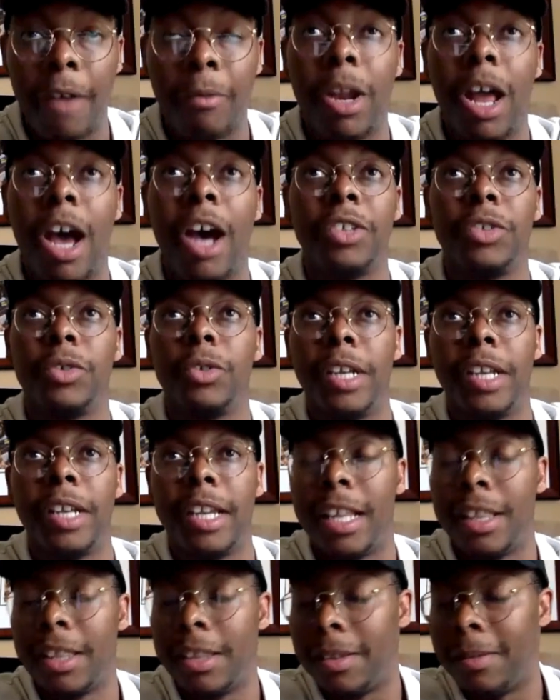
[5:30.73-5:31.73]
When I was reading
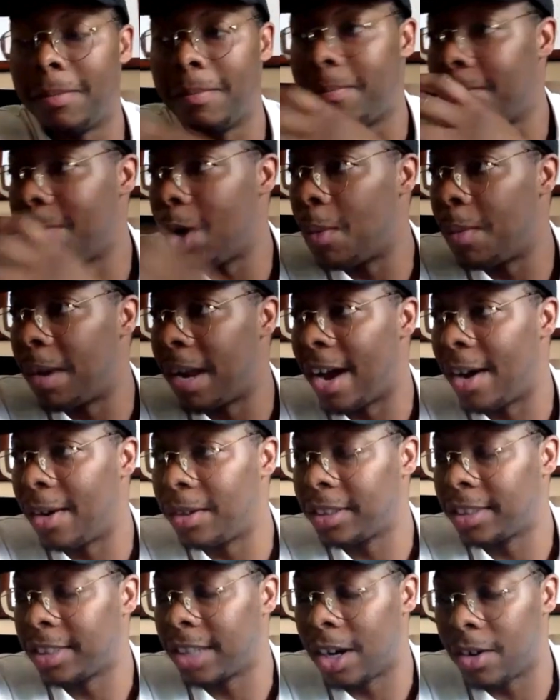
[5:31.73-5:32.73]
it, the moment I
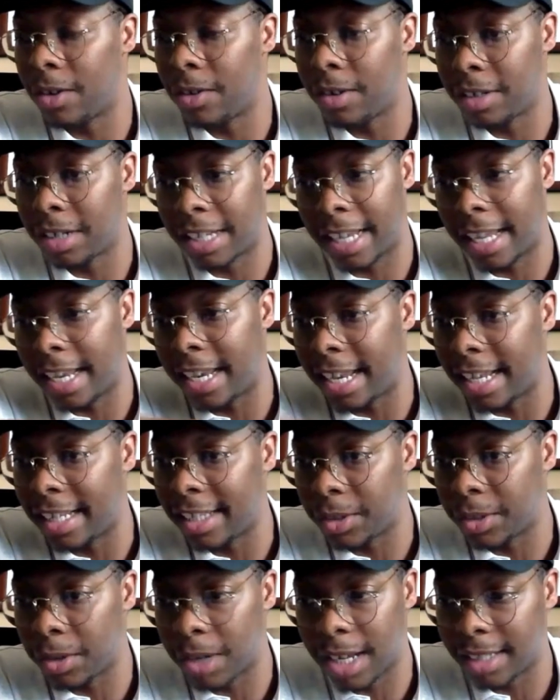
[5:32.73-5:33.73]
would start getting into it,